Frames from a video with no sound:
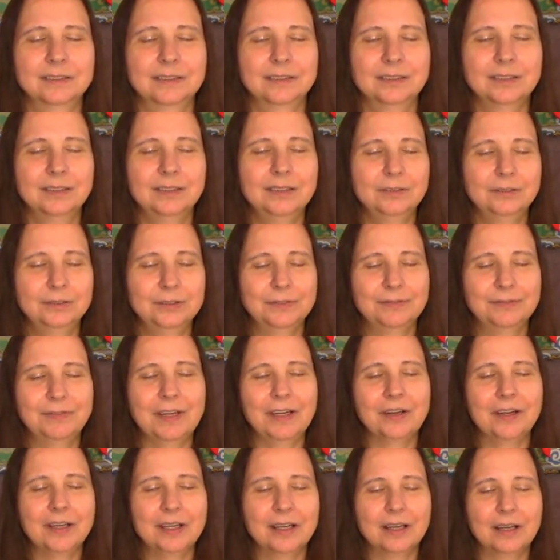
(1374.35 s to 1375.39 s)
to those
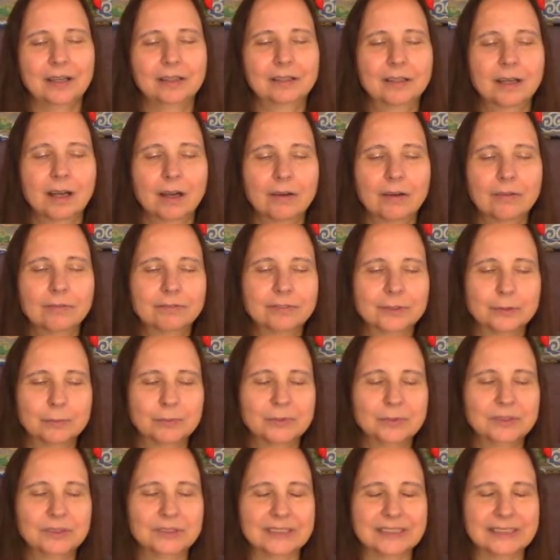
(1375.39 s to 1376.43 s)
very
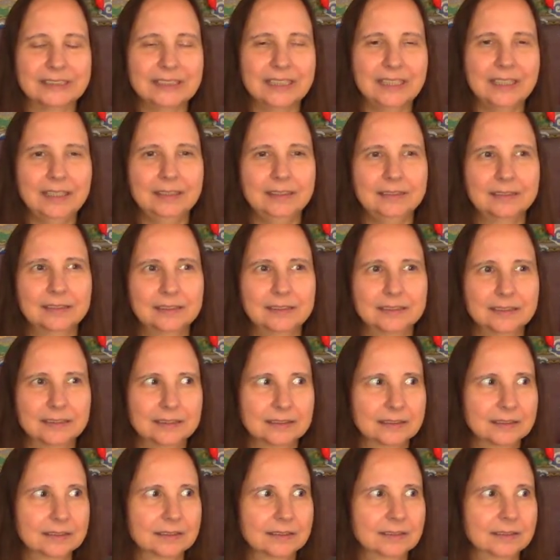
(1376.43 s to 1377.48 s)
uncomfortable states
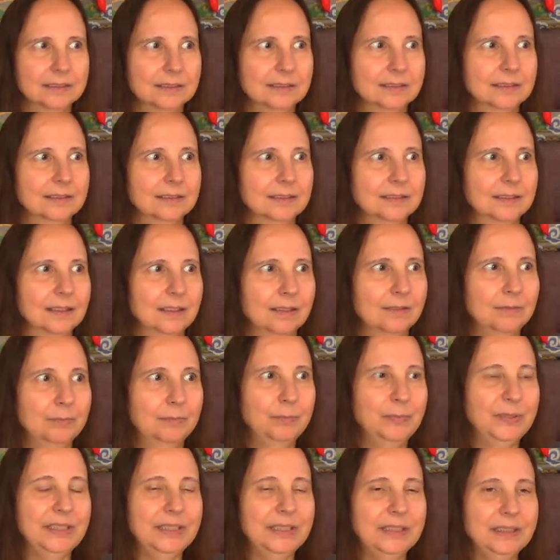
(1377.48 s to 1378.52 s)
of
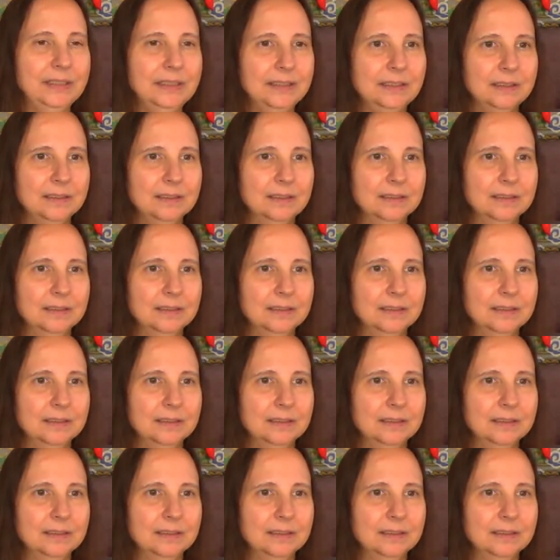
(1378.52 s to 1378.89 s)
being